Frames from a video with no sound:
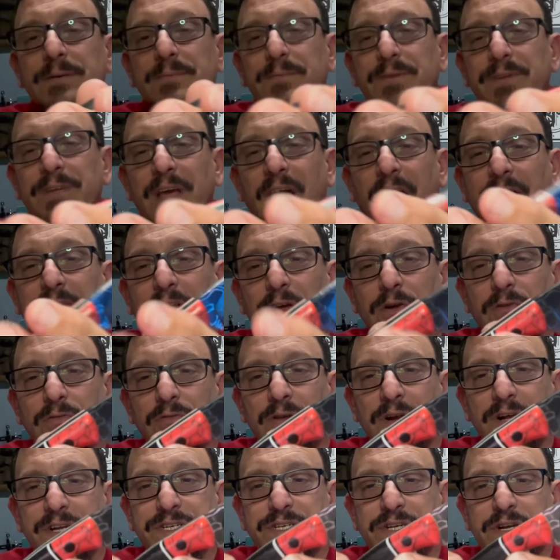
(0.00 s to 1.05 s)
We have the
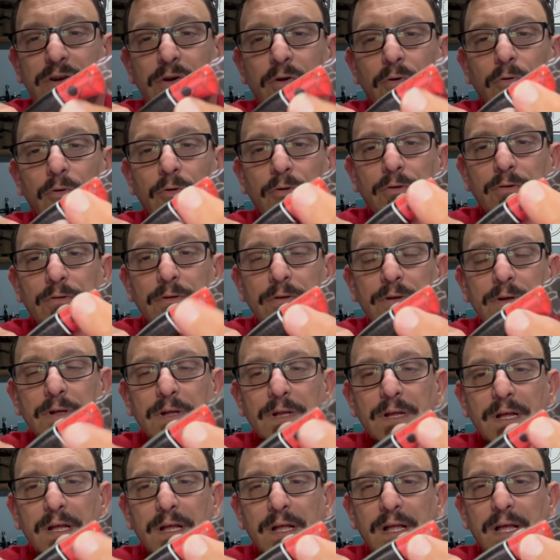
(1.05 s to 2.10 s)
crushed coral
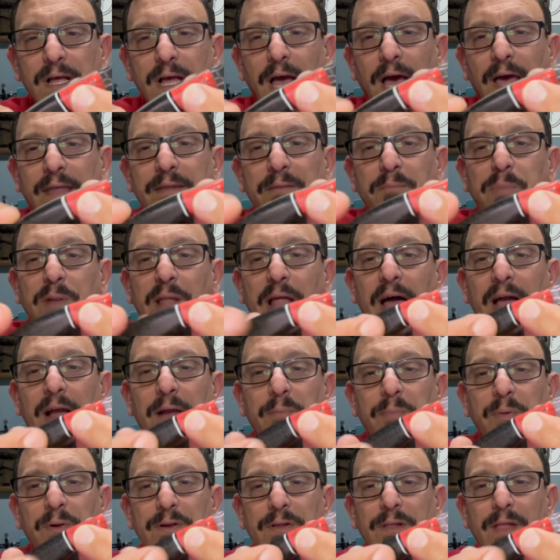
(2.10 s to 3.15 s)
and the black
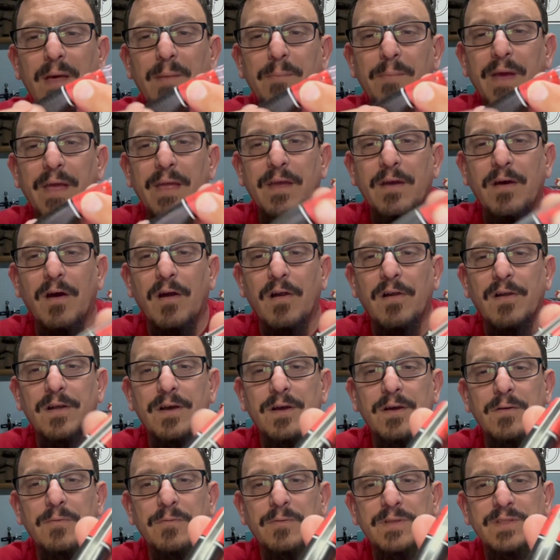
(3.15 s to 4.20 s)
burlap
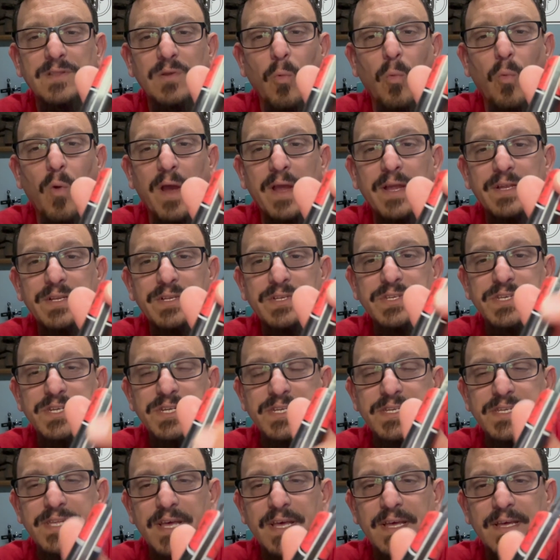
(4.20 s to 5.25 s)
micarta with the white
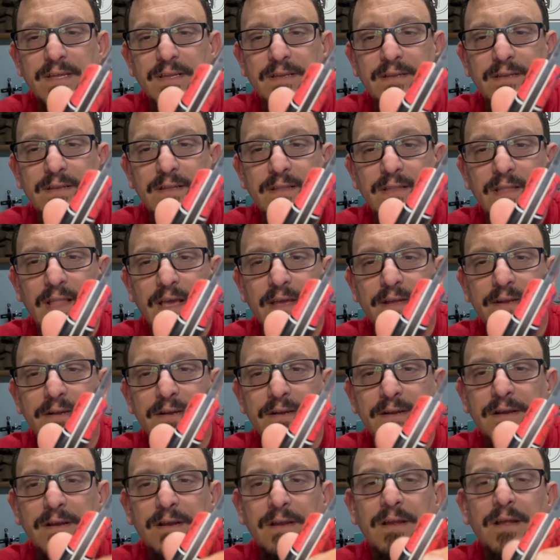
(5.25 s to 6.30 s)
G10
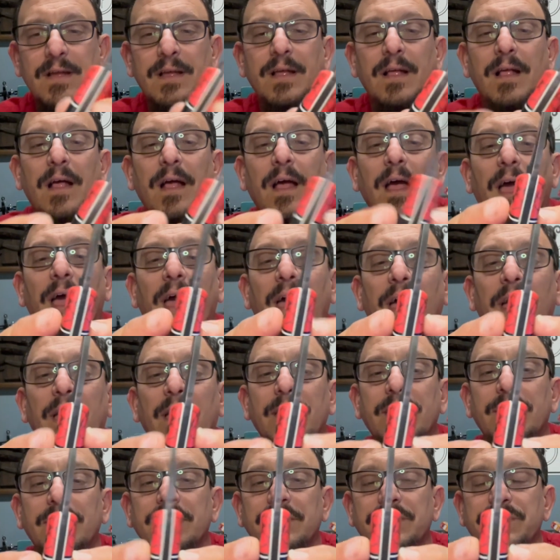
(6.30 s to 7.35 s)
liner
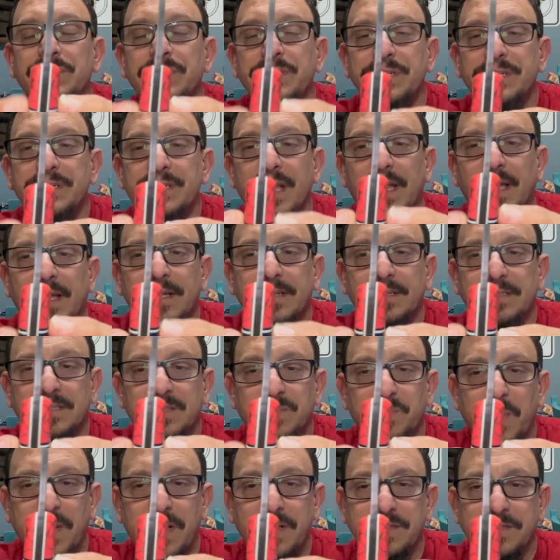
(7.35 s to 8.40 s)
and the G10
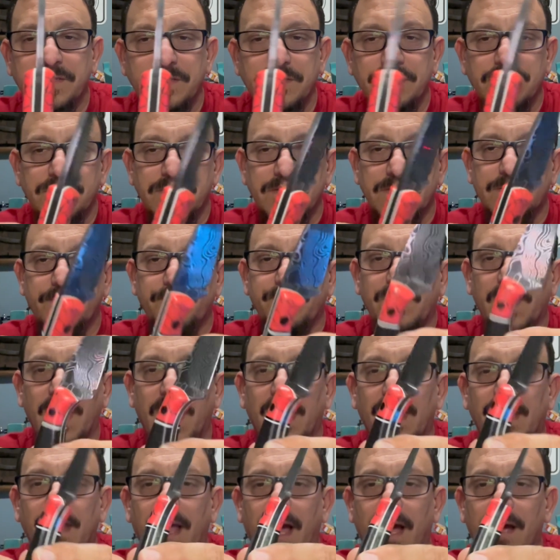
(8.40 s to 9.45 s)
spacers.
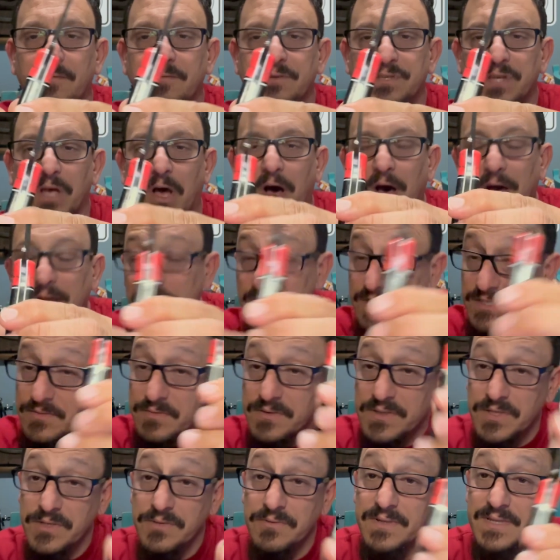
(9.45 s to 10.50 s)
And I was honest
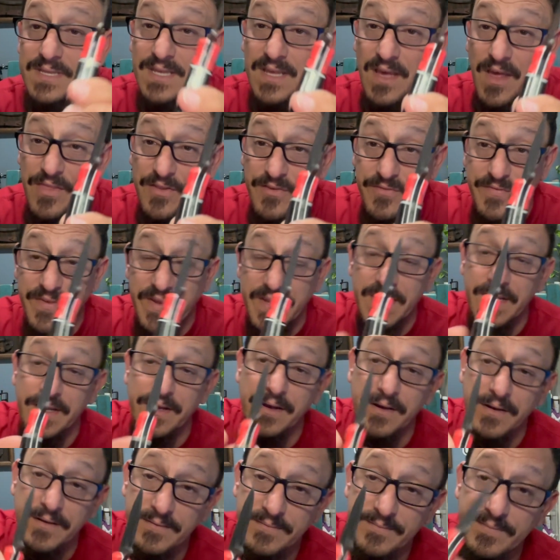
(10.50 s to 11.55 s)
with you with the other
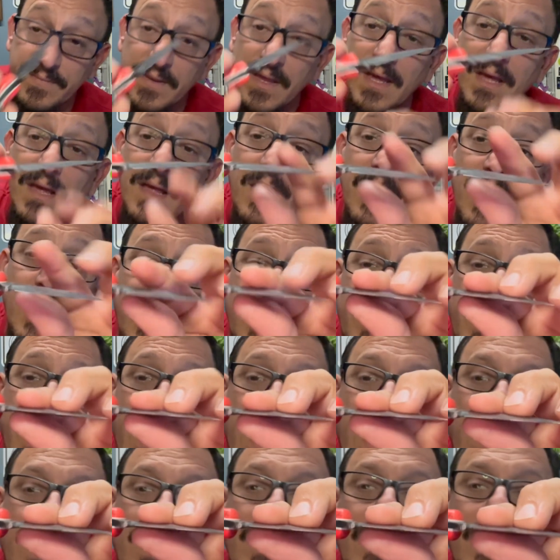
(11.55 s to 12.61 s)
video
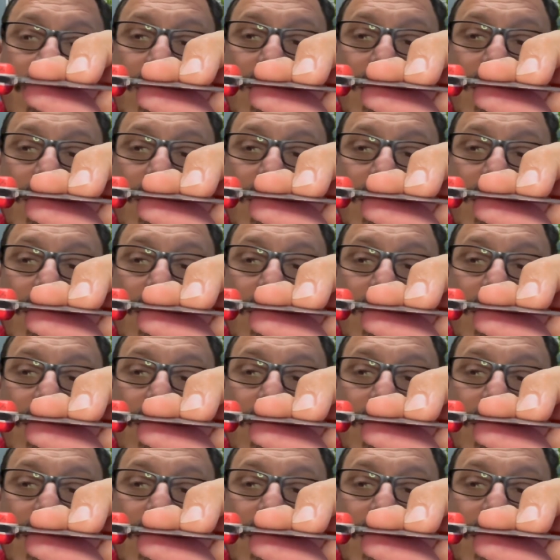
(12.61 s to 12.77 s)
that